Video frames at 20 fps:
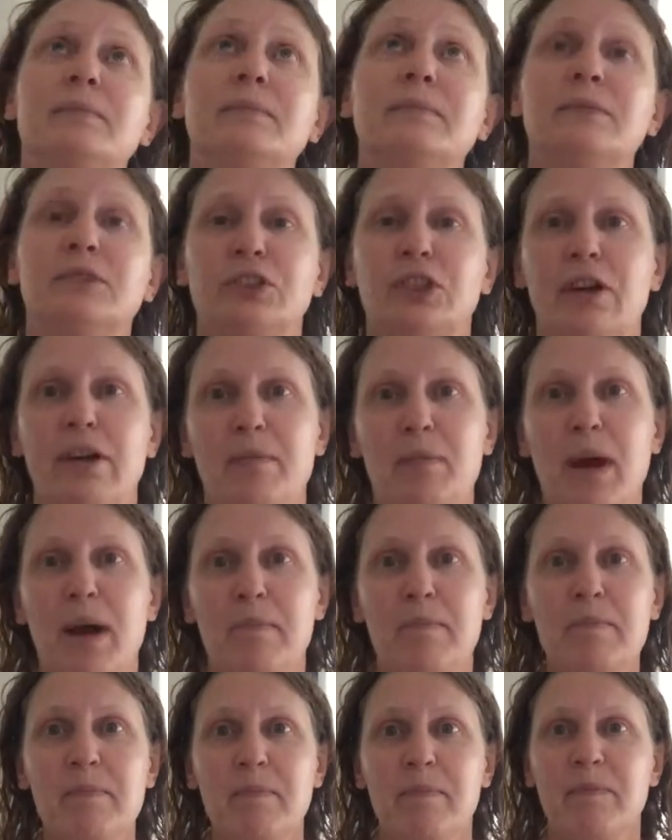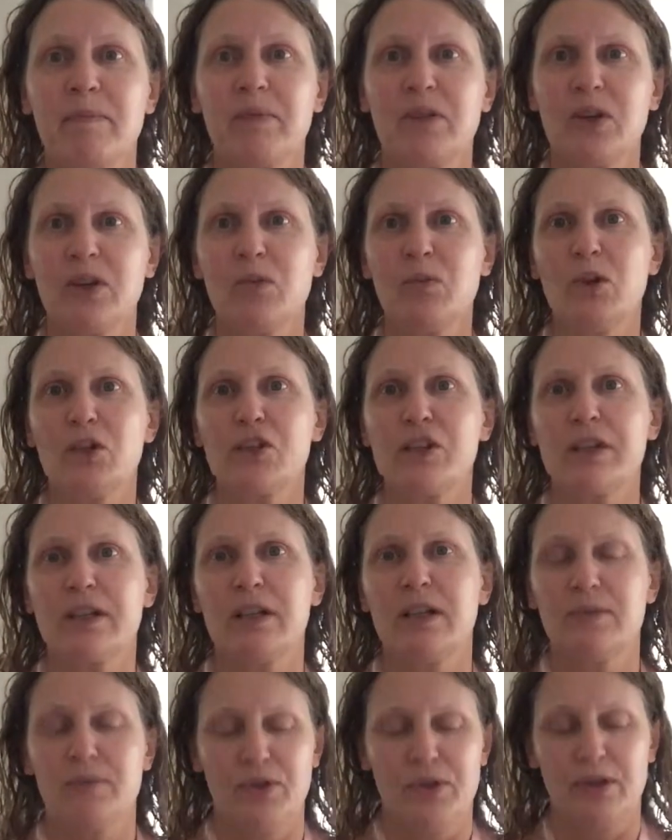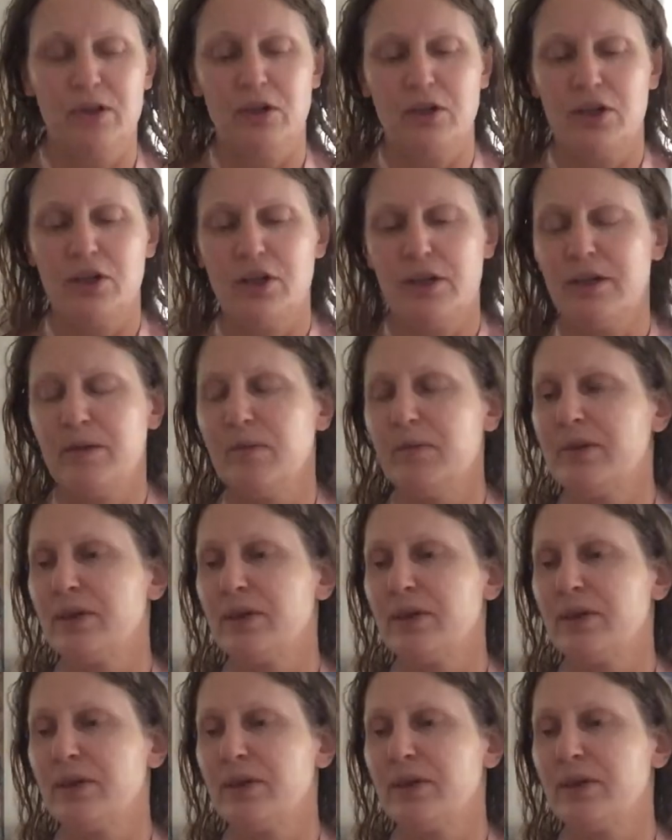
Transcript: Sorry mum, you can watch these clips on YouTube.